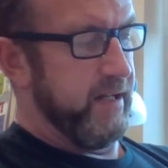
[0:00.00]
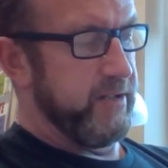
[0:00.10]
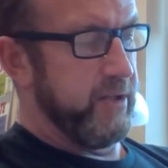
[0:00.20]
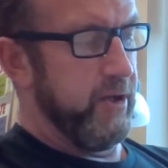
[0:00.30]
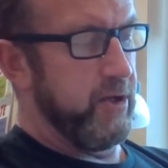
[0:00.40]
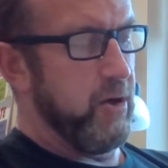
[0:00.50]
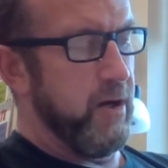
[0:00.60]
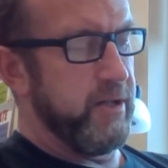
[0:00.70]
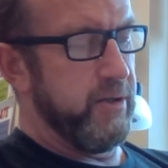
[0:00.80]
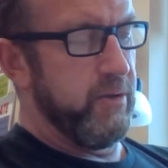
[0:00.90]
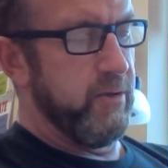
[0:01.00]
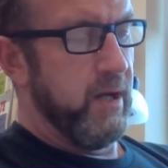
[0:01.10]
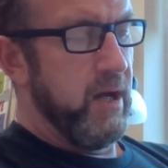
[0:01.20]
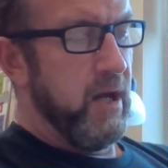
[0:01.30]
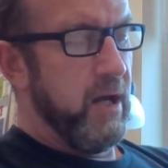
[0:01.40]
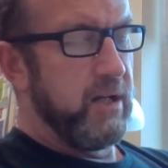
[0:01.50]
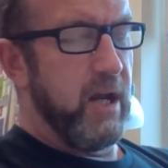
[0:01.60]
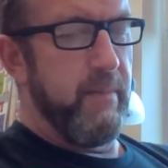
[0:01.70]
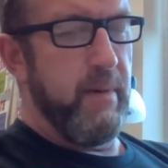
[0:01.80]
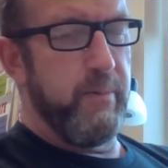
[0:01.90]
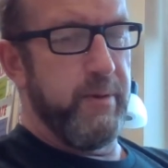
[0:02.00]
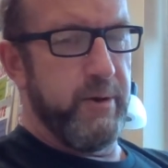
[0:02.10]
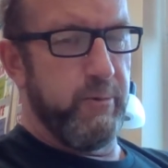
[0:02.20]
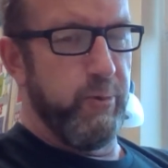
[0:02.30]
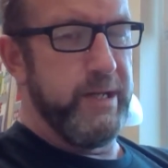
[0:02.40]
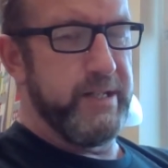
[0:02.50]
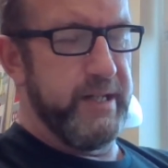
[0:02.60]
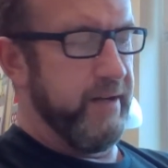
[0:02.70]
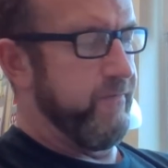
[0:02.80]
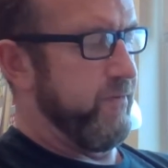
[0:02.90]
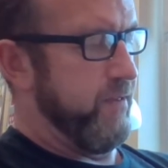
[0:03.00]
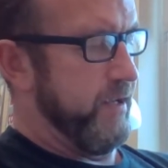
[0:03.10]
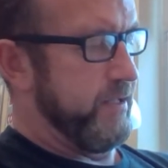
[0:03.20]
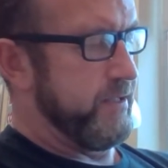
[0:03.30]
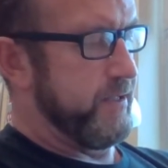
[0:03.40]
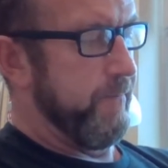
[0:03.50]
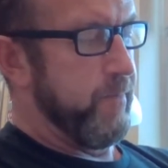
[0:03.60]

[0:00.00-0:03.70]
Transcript: So you're going to come up with a reasoning for this,